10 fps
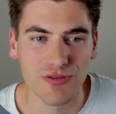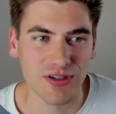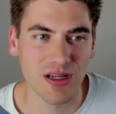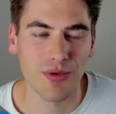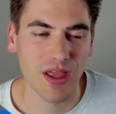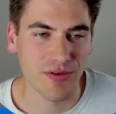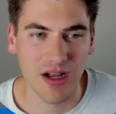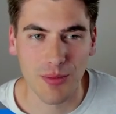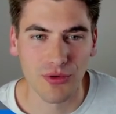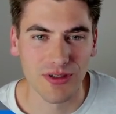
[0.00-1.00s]
for example, they have a
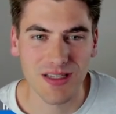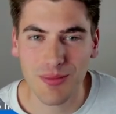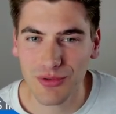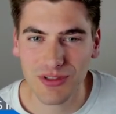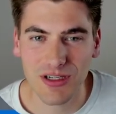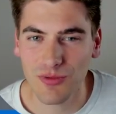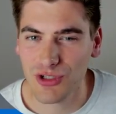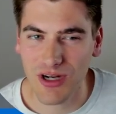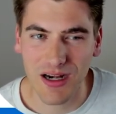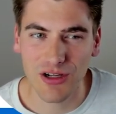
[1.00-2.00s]
couple examples here, which are kind of